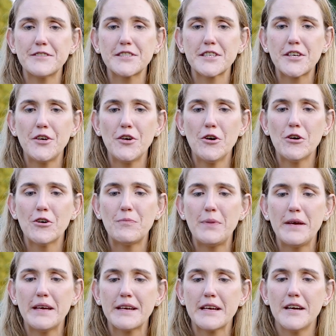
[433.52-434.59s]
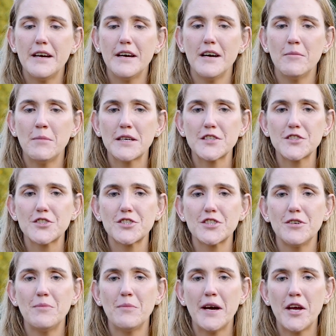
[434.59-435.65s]
and secure being amongst
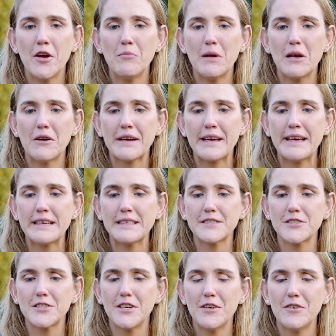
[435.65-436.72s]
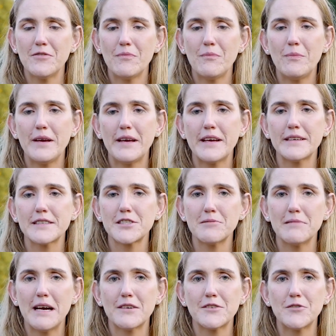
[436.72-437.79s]
my own belongings, being
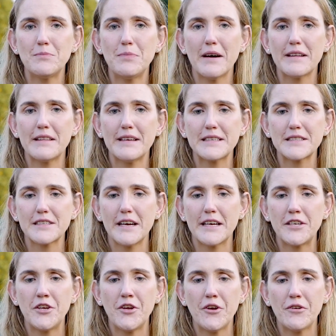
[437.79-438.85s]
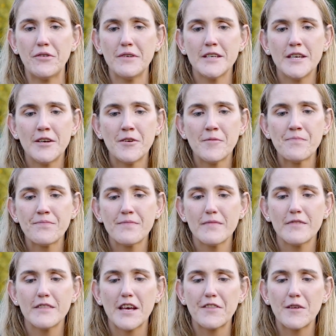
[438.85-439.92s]
surrounded by things that I knew.
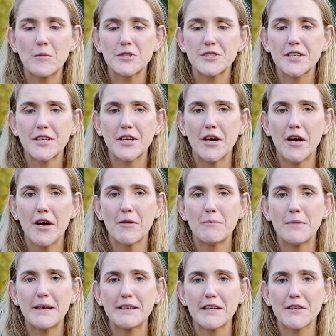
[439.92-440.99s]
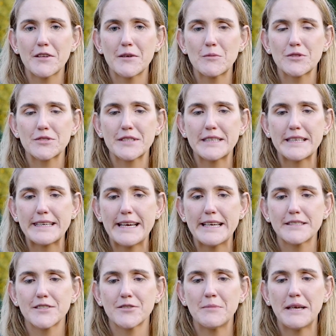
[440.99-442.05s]
Nothing was going to hurt me, nothing was going to
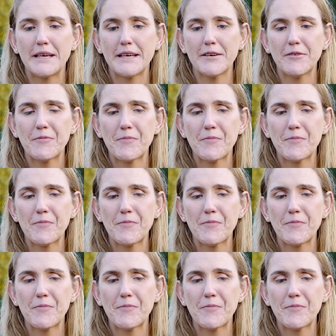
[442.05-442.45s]
get to me.